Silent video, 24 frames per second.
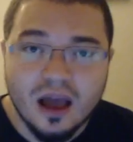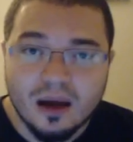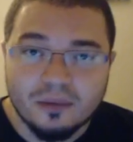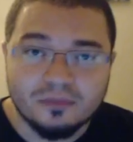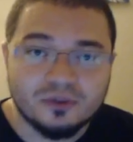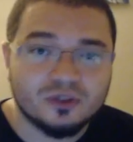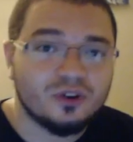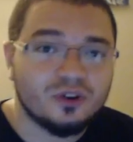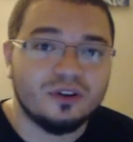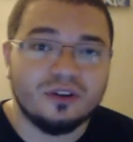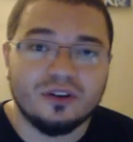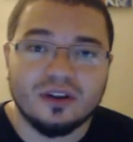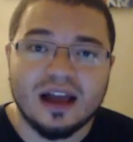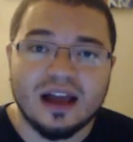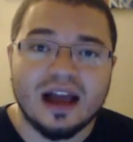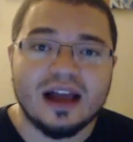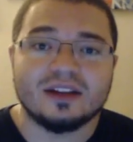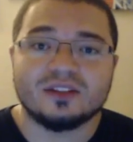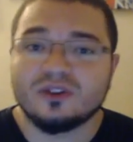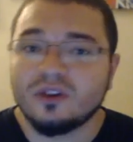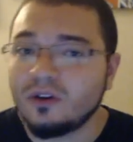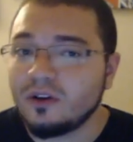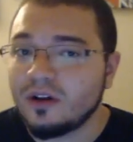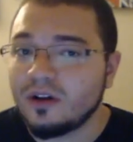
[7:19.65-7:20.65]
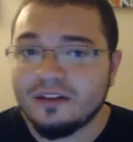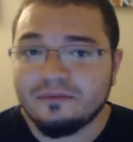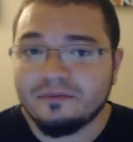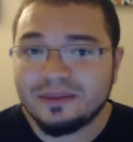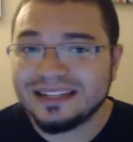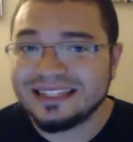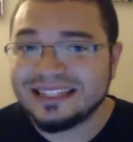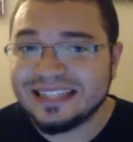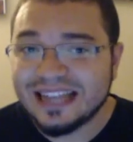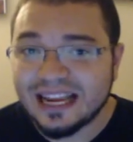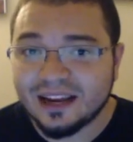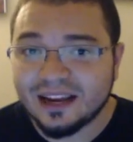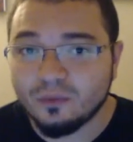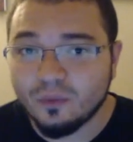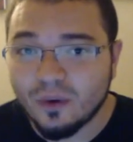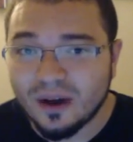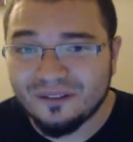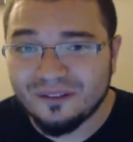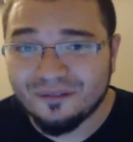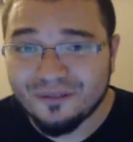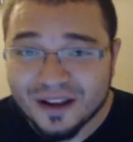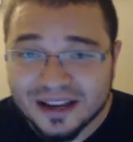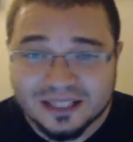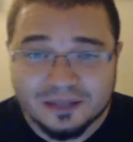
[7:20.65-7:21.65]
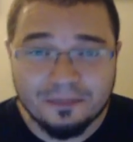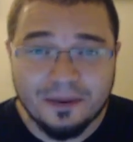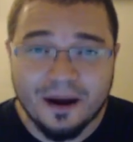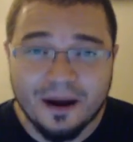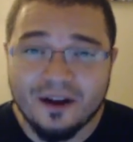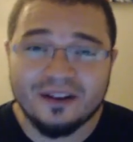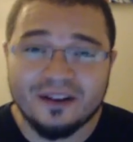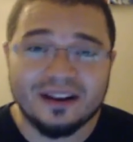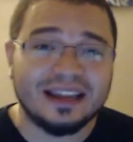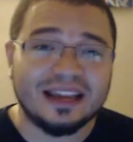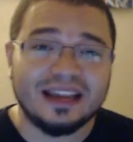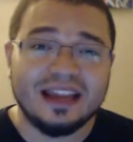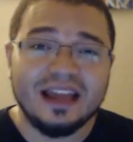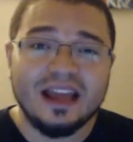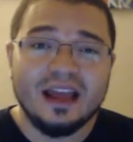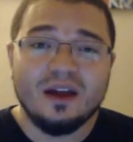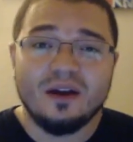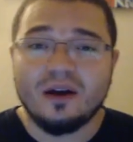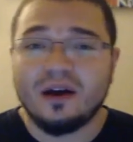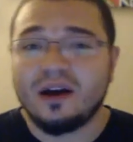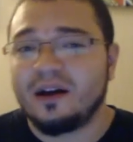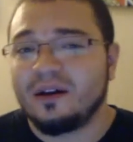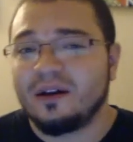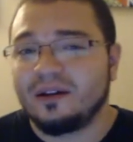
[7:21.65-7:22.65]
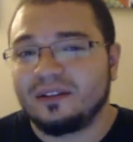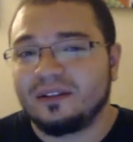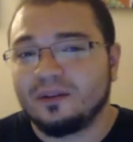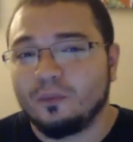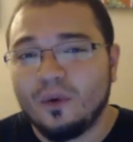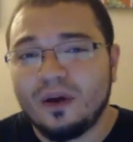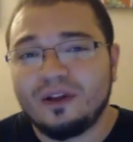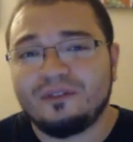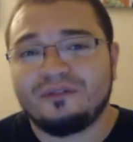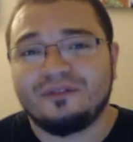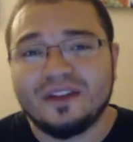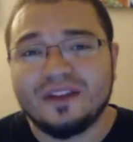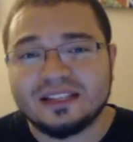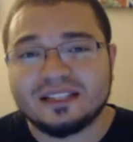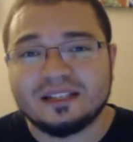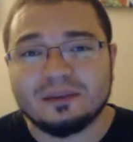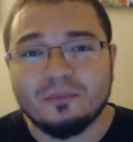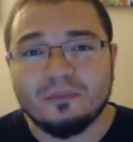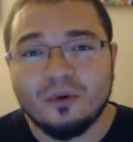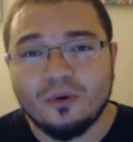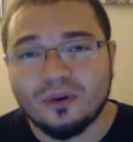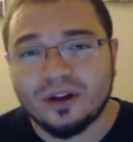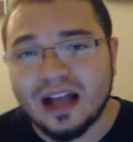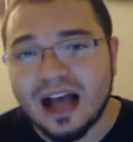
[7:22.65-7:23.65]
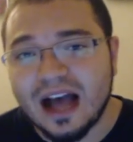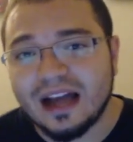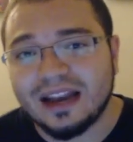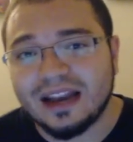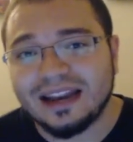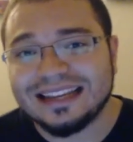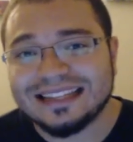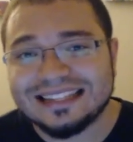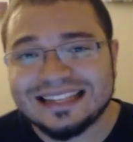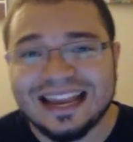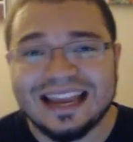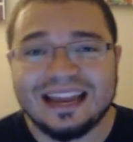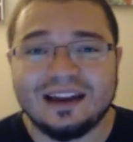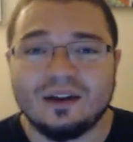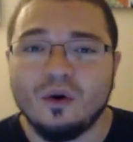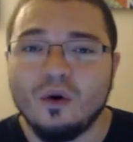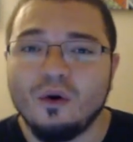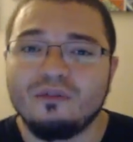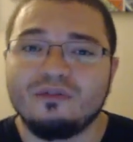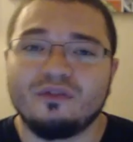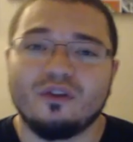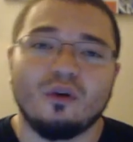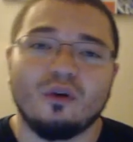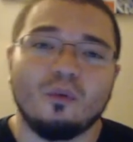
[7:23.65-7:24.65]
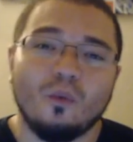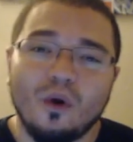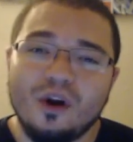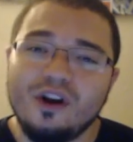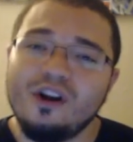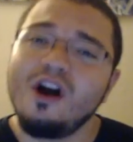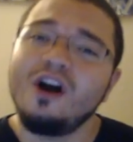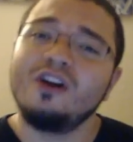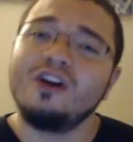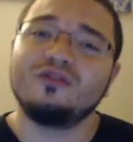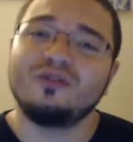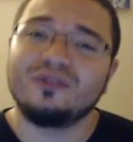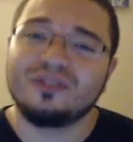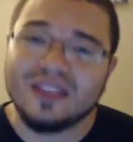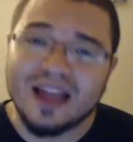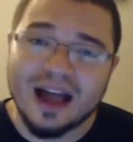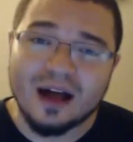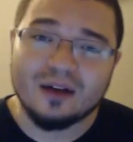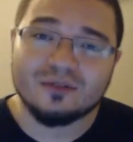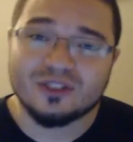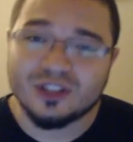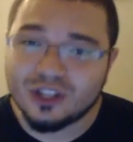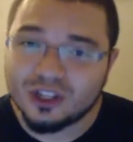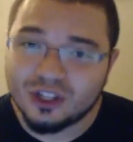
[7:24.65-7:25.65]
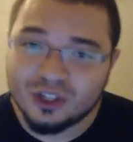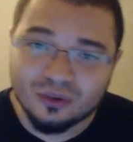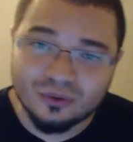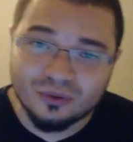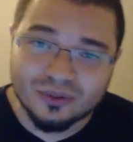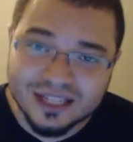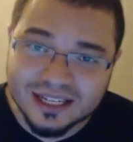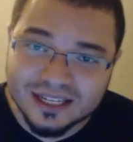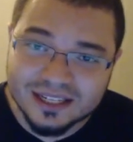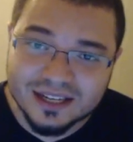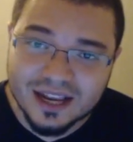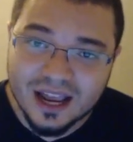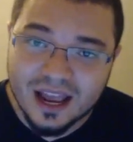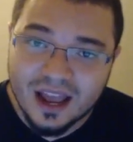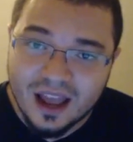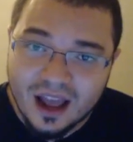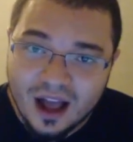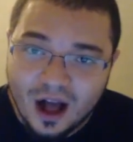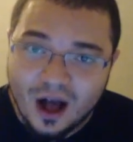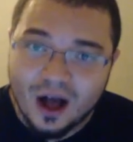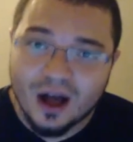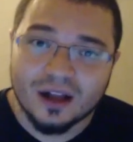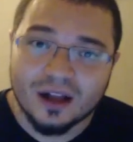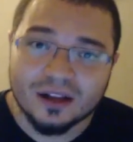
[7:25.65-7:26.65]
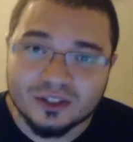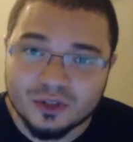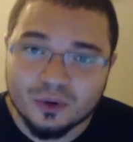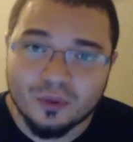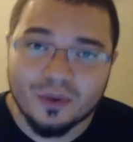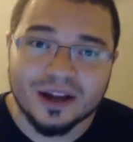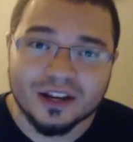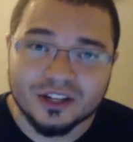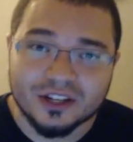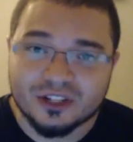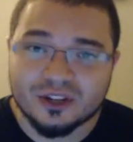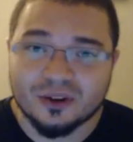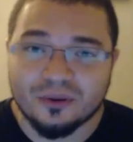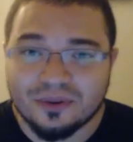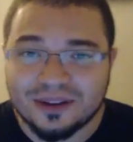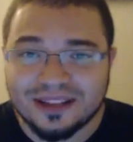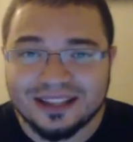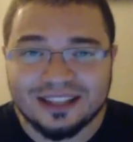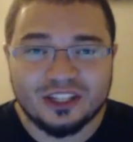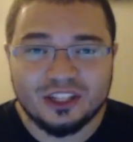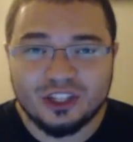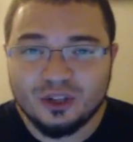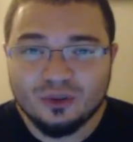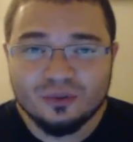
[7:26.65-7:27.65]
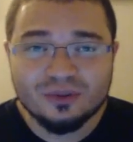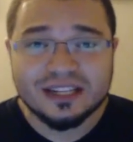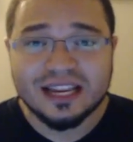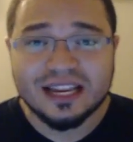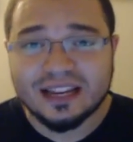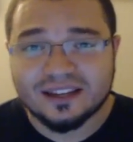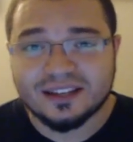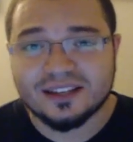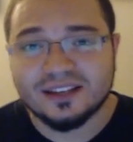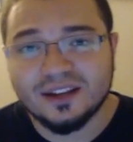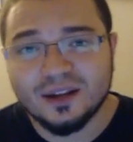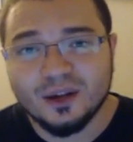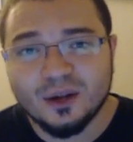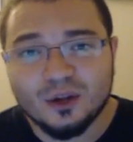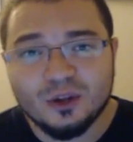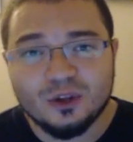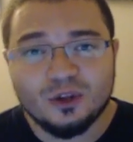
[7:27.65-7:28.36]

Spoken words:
I'm sure you guys all have been digging Whatface. Apparently the Whatface emoticon has hit over 100,000 uses on Twitch, so use it.